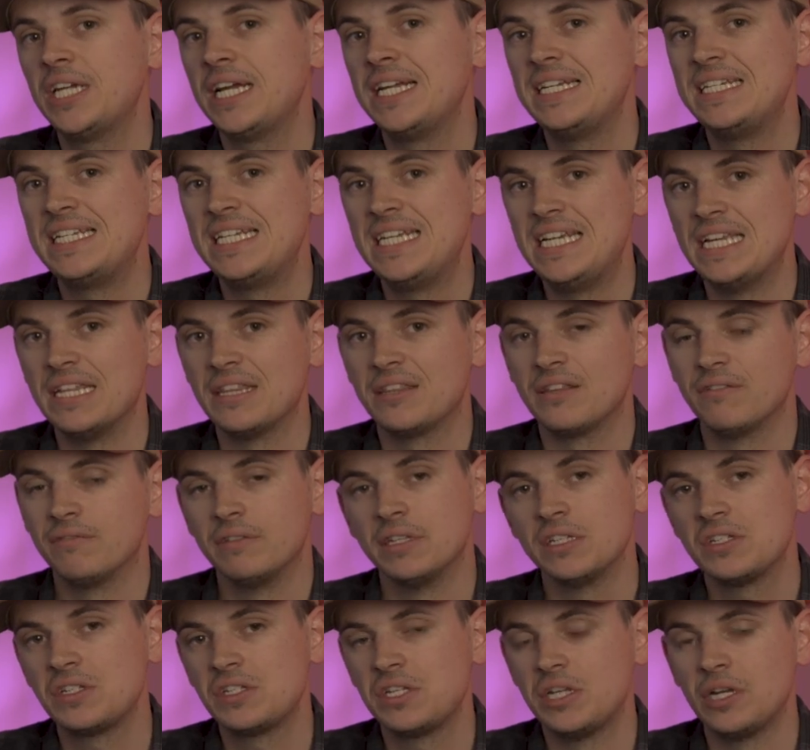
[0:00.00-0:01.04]
19th of
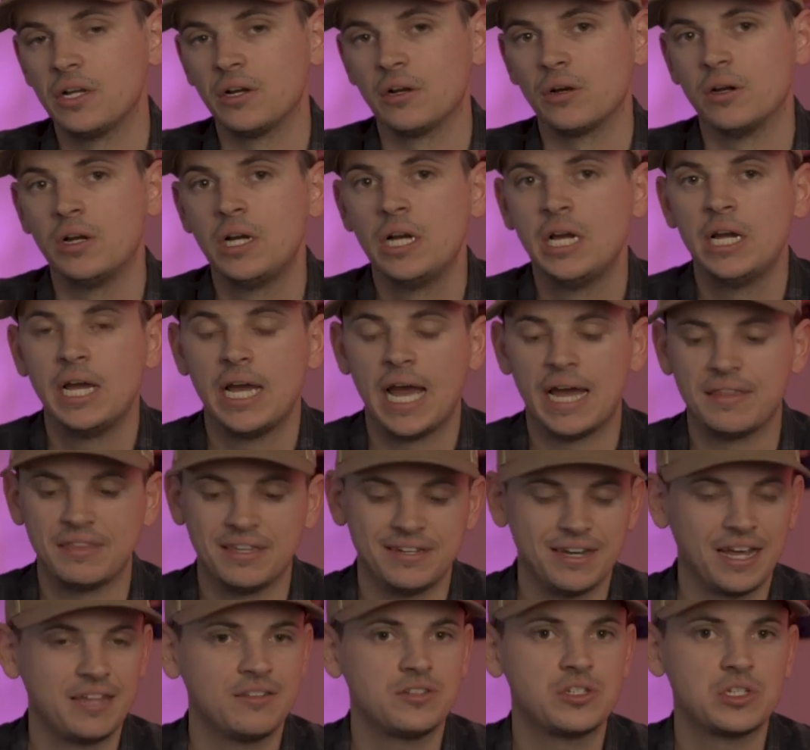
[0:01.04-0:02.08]
this year, at the
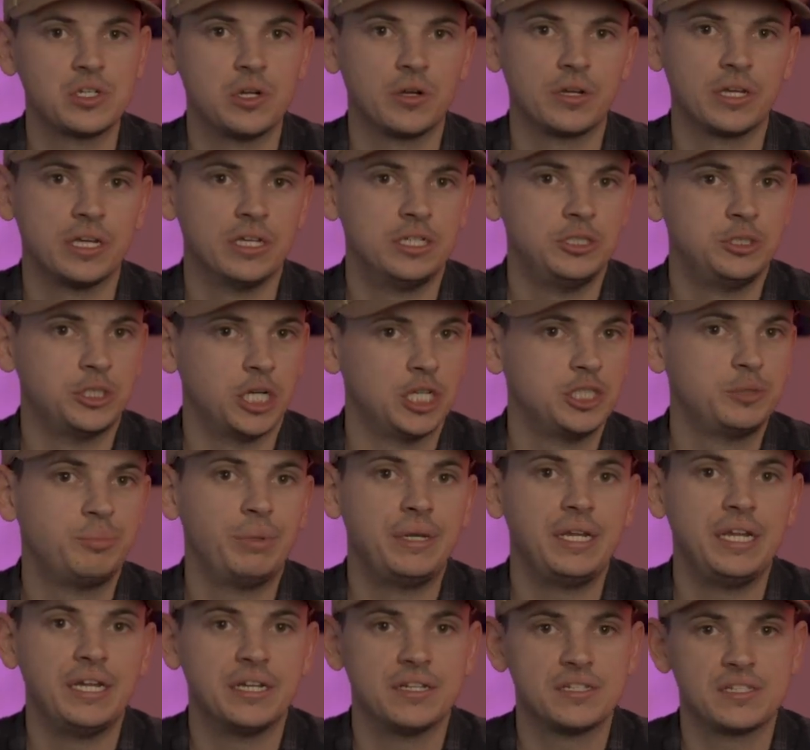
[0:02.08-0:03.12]
Ninth Circuit, Judge
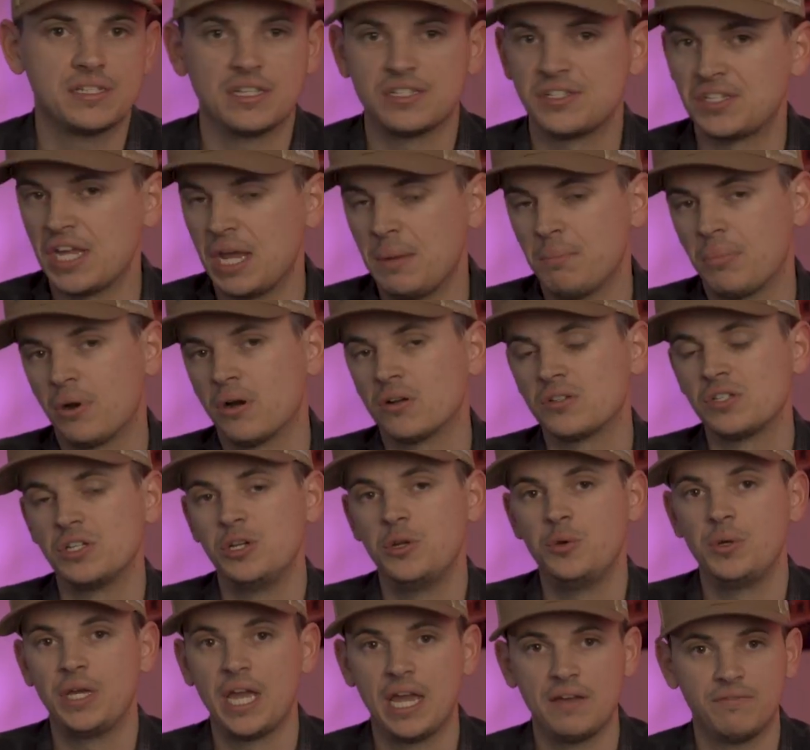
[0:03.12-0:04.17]
Benitez, the same person
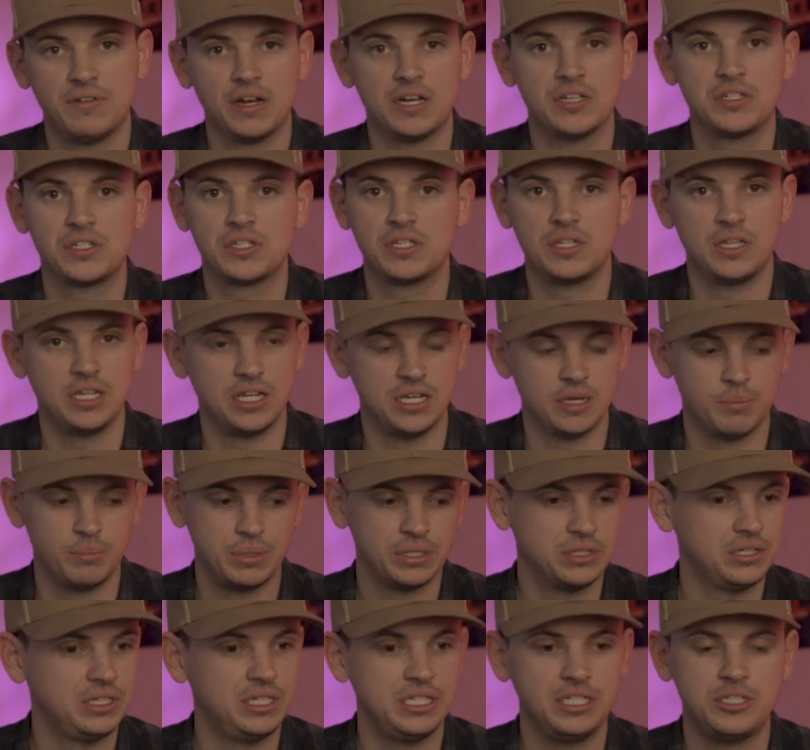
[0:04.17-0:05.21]
who gave us the
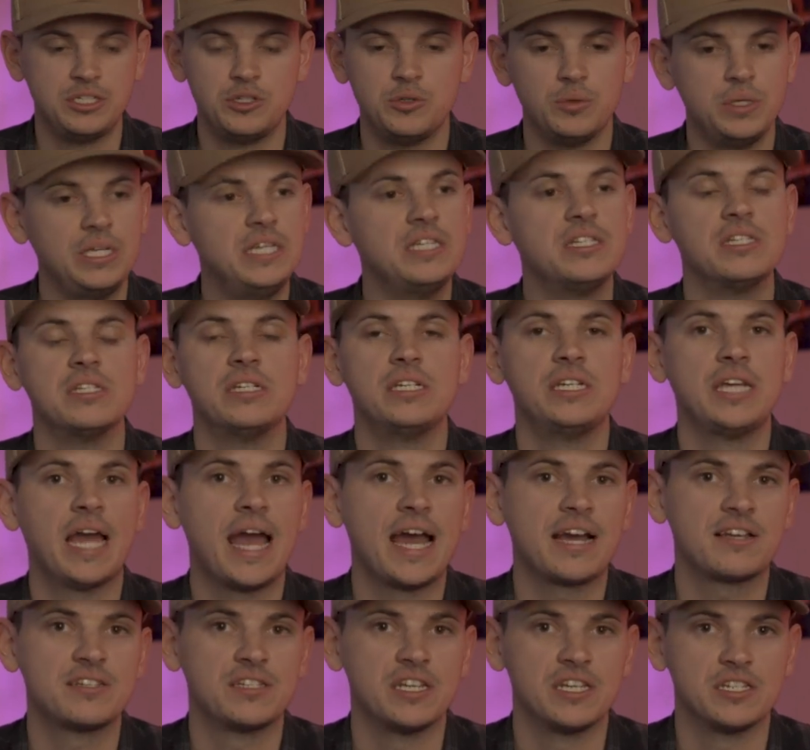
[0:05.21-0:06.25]
ability to easily
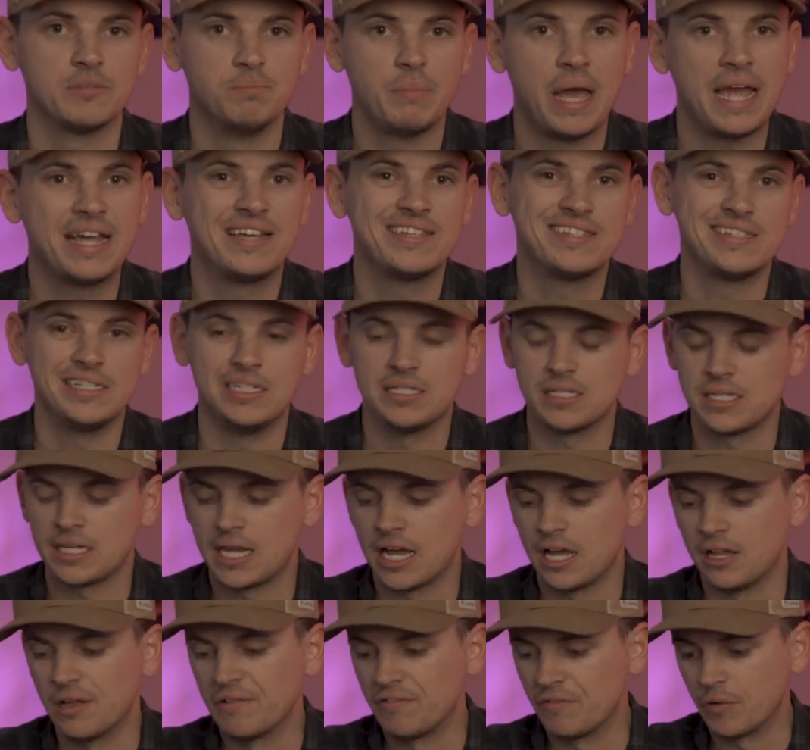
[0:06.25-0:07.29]
access magazines in
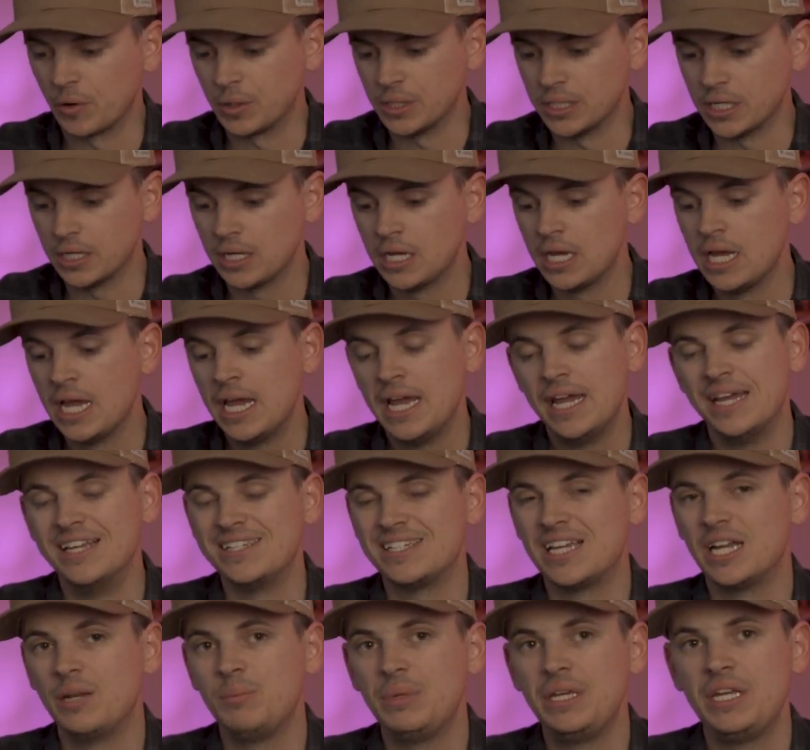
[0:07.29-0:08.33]
California, is
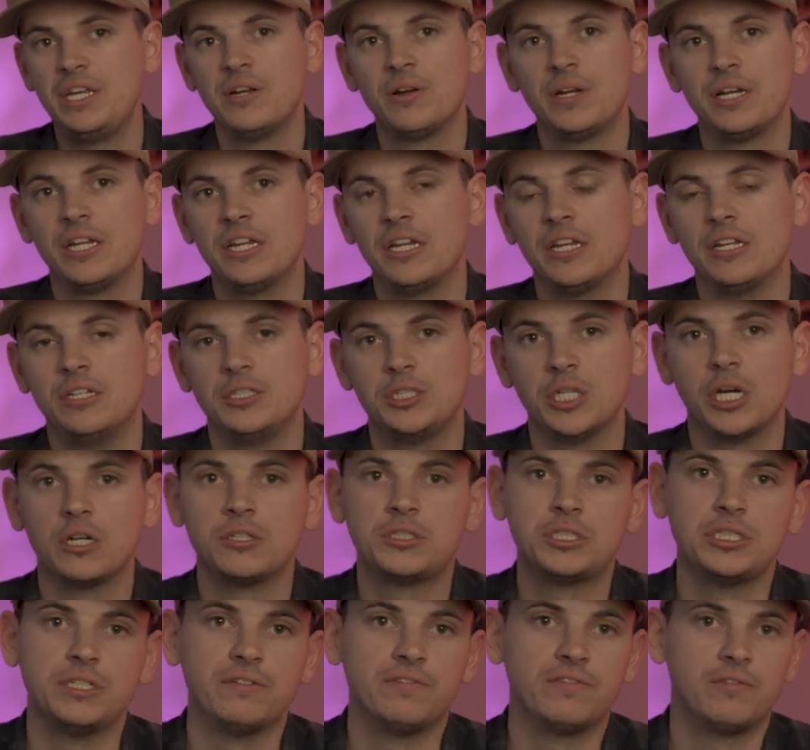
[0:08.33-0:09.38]
going to be hearing an
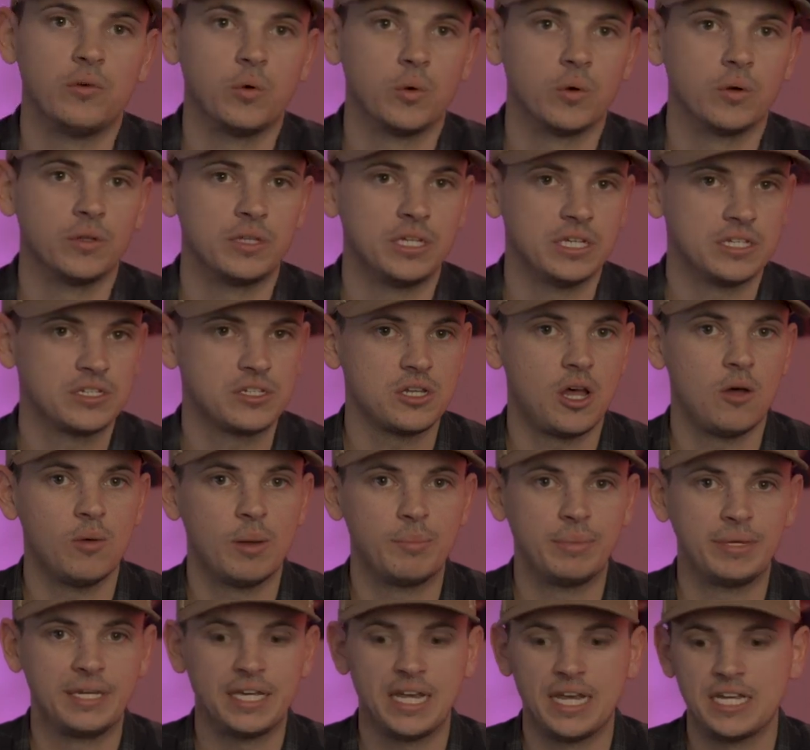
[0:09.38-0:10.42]
injunction for the assault
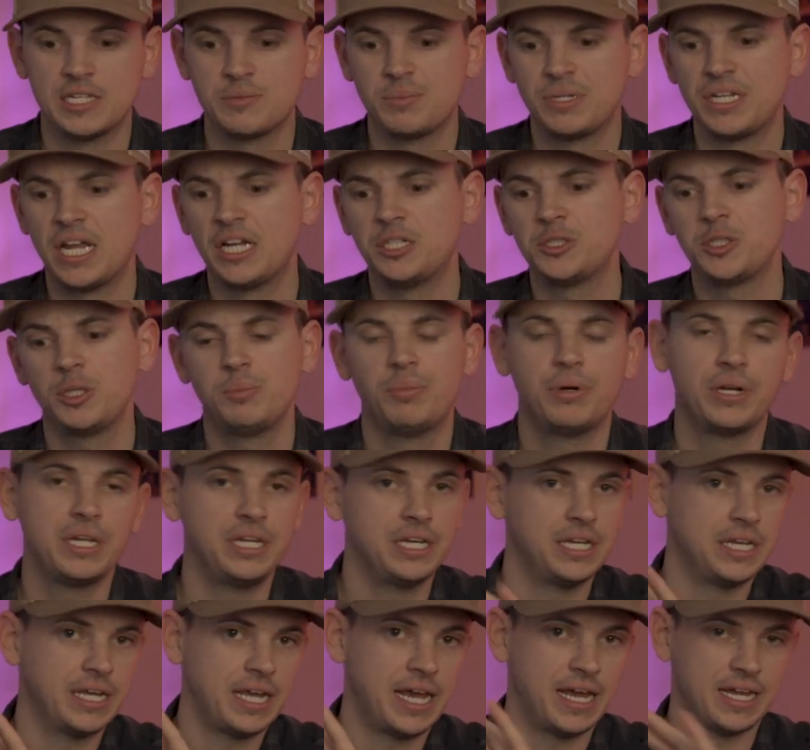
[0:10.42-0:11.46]
weapon case, potentially
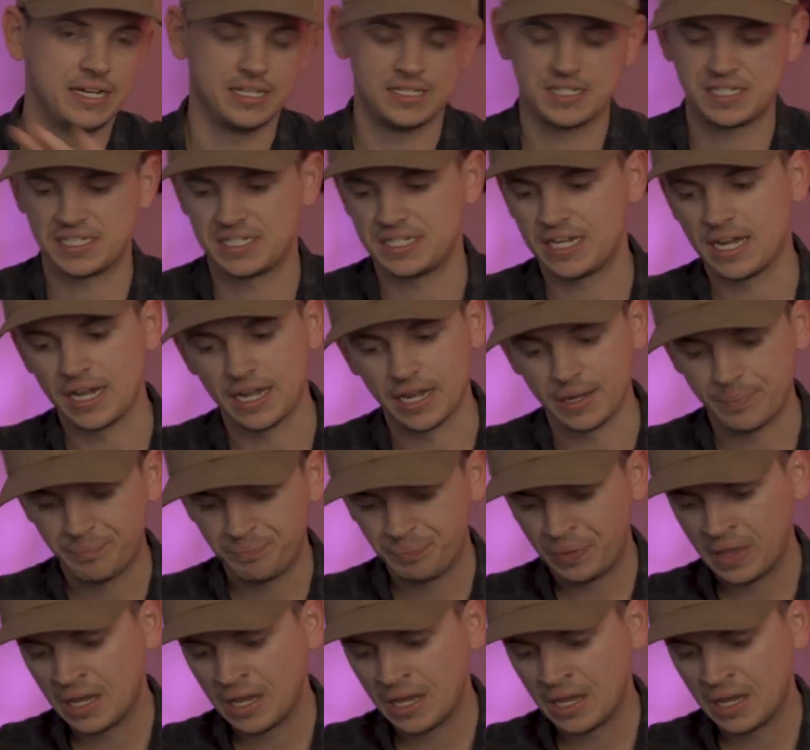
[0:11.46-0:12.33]
putting it at a stay.